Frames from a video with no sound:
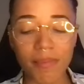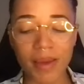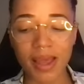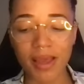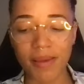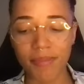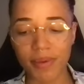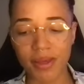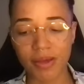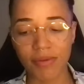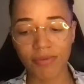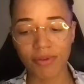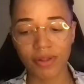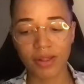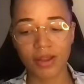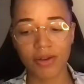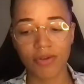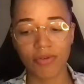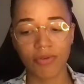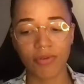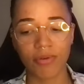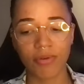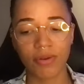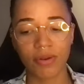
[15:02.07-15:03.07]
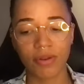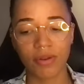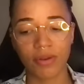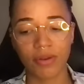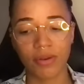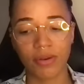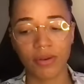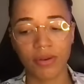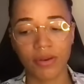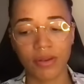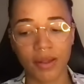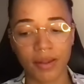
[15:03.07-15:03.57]
may be really drawn
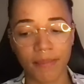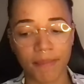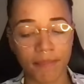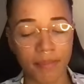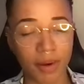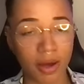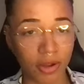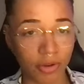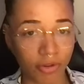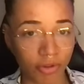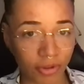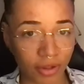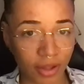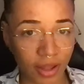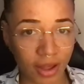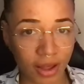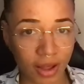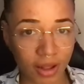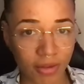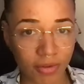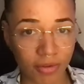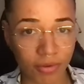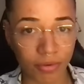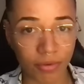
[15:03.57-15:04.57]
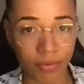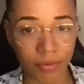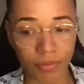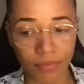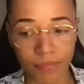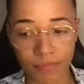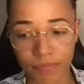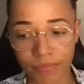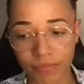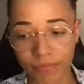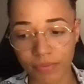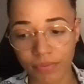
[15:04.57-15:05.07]
to like martial arts or,
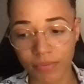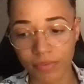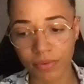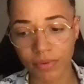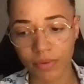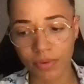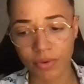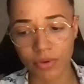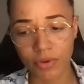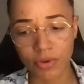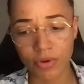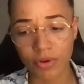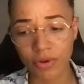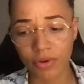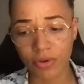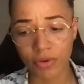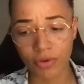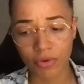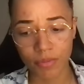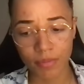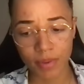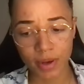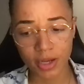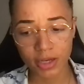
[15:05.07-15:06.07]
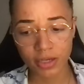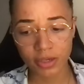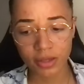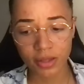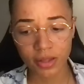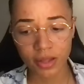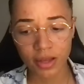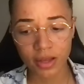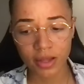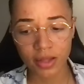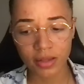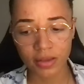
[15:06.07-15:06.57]
or you could do
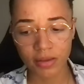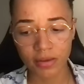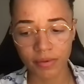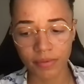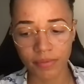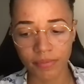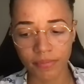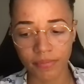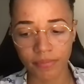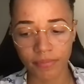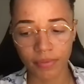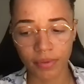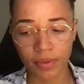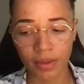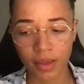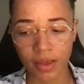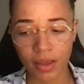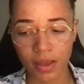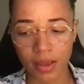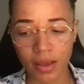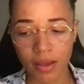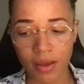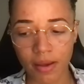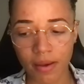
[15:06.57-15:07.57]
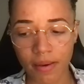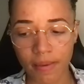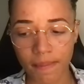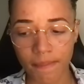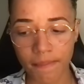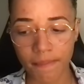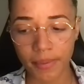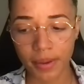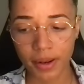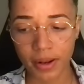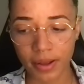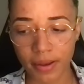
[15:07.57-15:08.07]
martial arts.
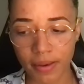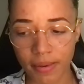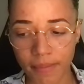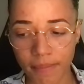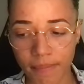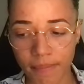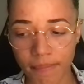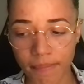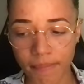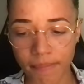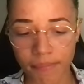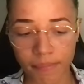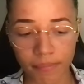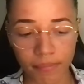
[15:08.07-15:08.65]
But um,